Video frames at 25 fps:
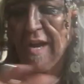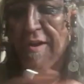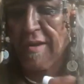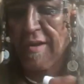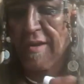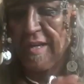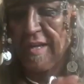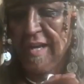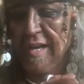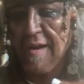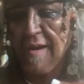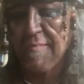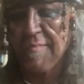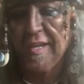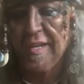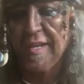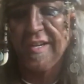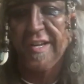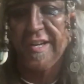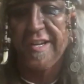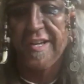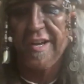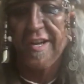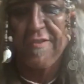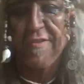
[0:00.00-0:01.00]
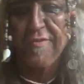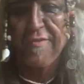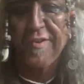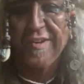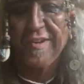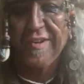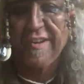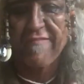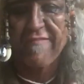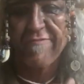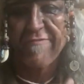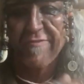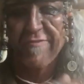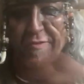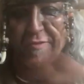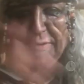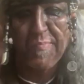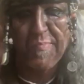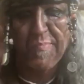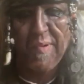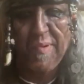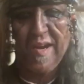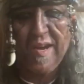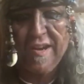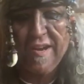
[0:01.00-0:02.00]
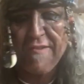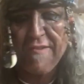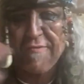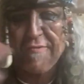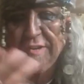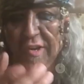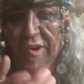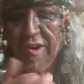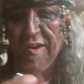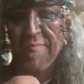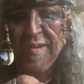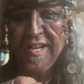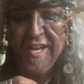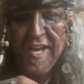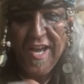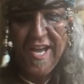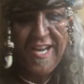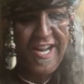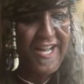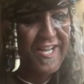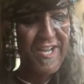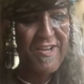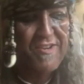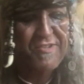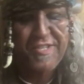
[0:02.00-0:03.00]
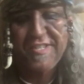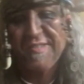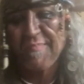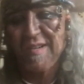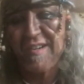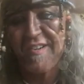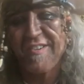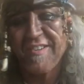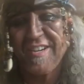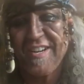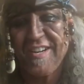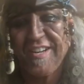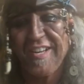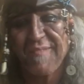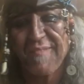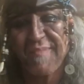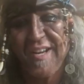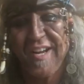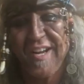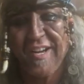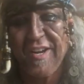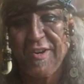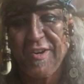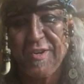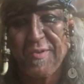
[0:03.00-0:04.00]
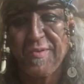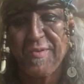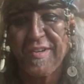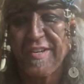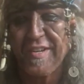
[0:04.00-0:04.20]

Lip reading: full pirate garb, and I go to the bar and I get my Colwyn, and